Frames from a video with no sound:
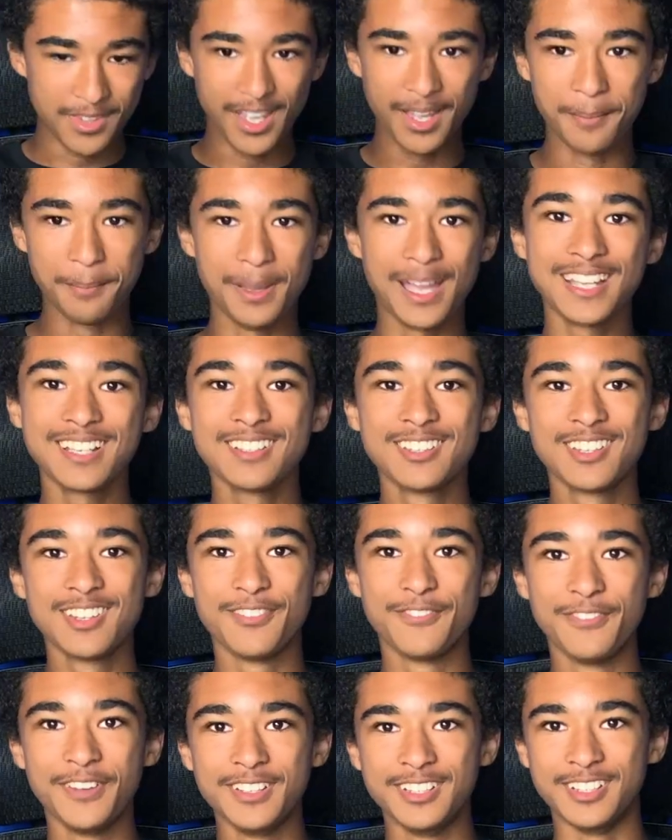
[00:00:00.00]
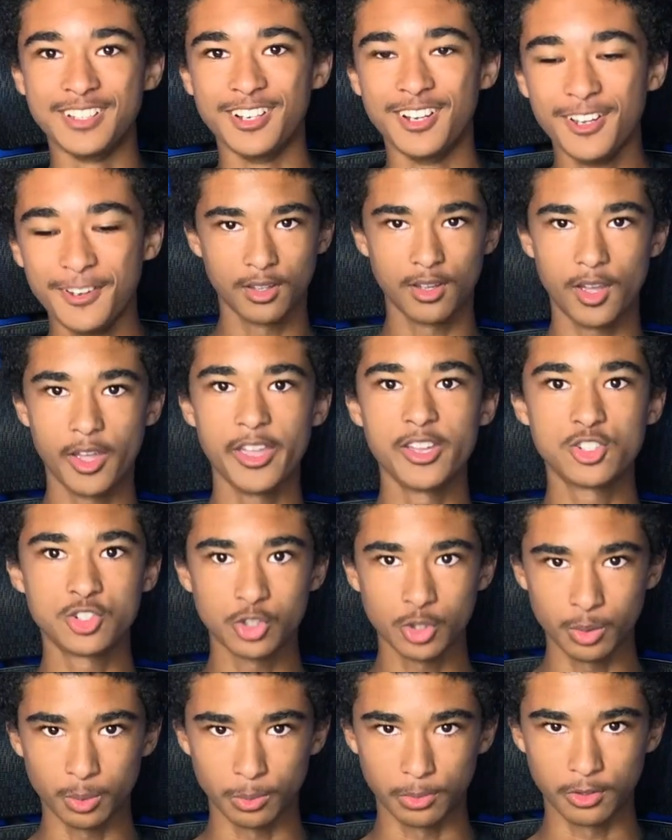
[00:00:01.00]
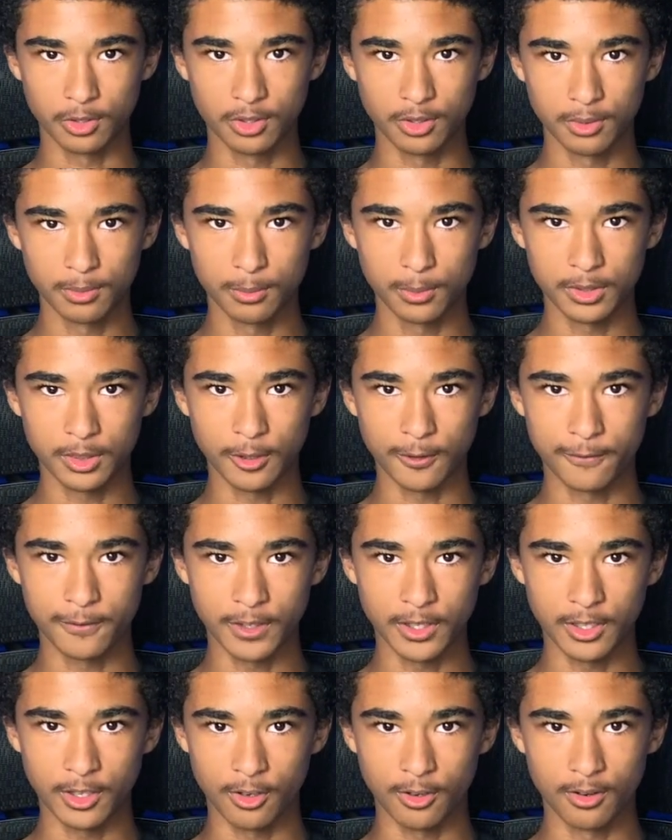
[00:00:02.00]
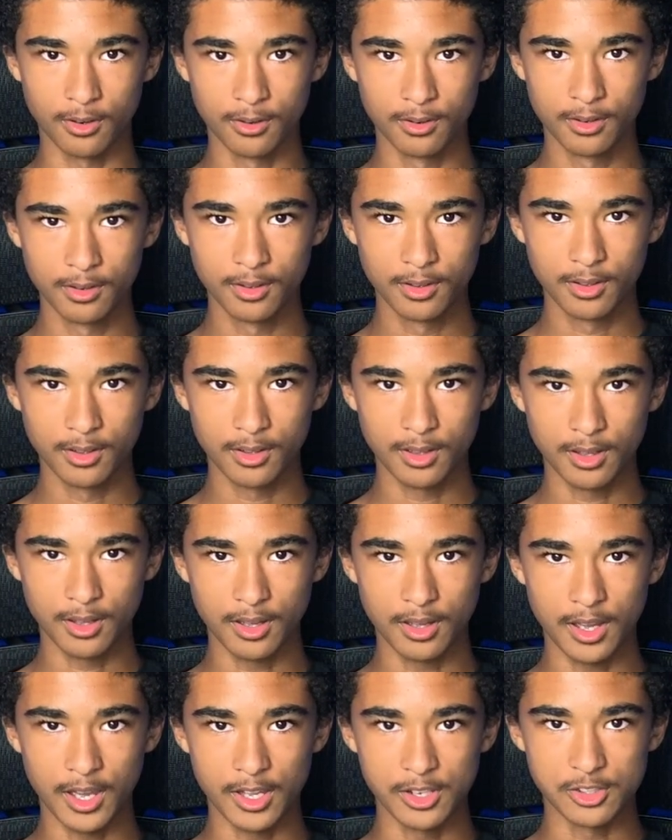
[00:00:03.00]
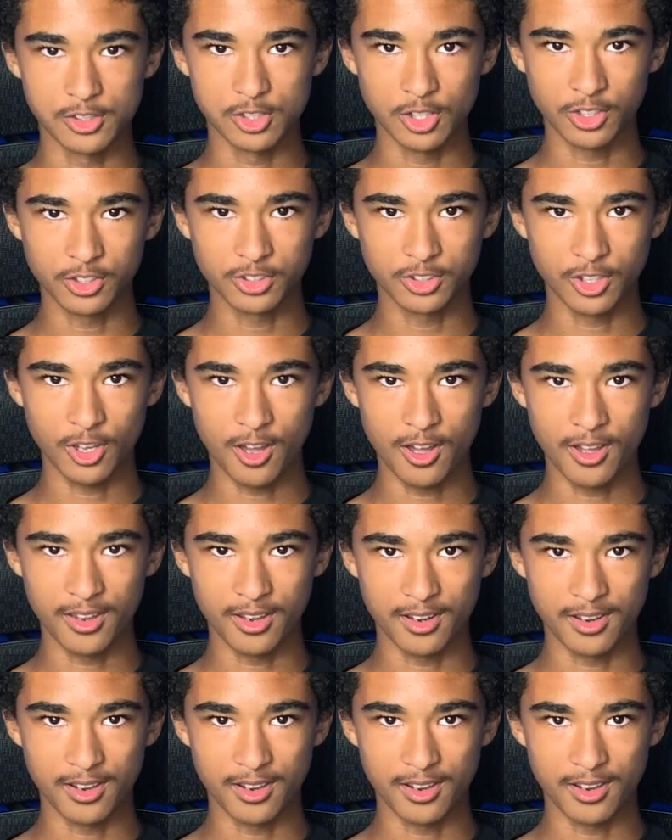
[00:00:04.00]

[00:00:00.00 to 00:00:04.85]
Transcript: back into the figure. Issues with the figure. I just got